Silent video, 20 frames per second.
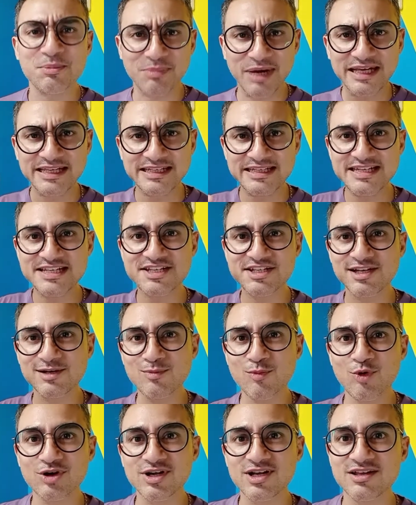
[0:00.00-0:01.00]
my initial
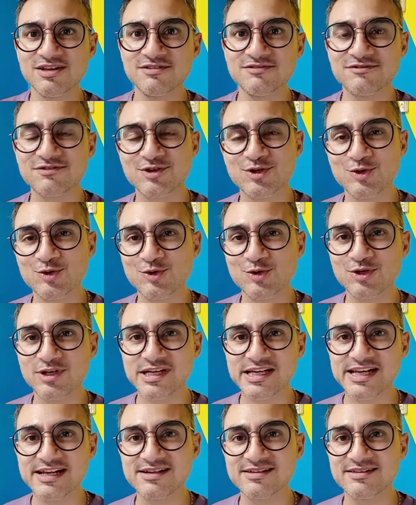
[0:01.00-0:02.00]
motive to
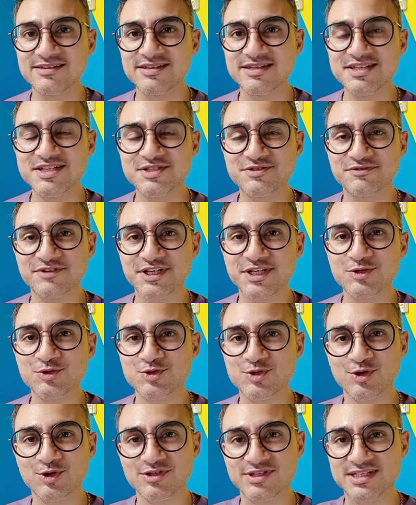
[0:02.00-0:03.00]
create these
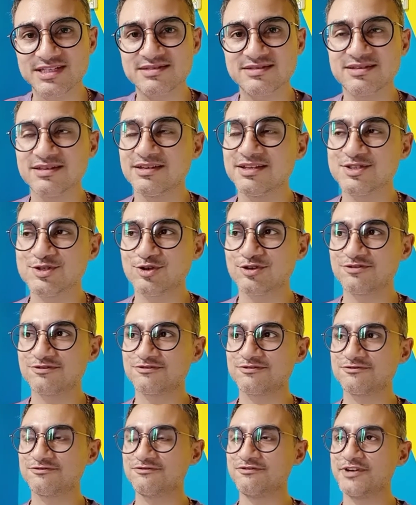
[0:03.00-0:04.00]
videos or these series of
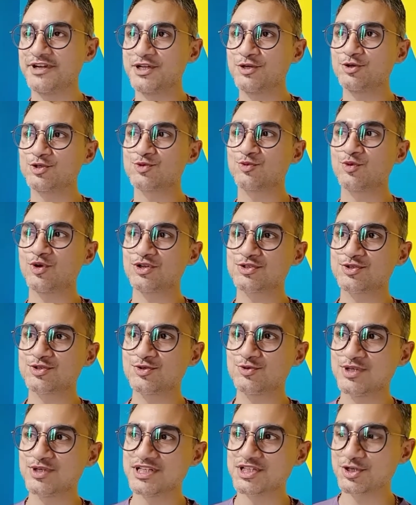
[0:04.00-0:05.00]
videos was
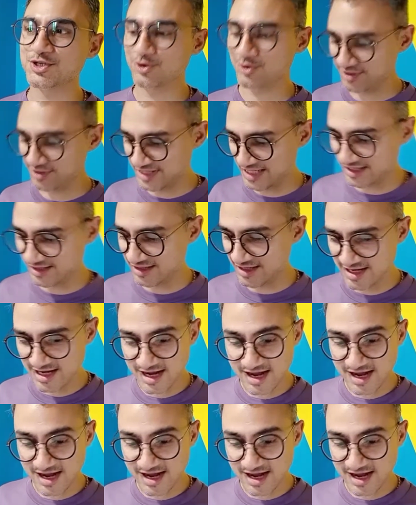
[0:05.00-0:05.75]
to ensure that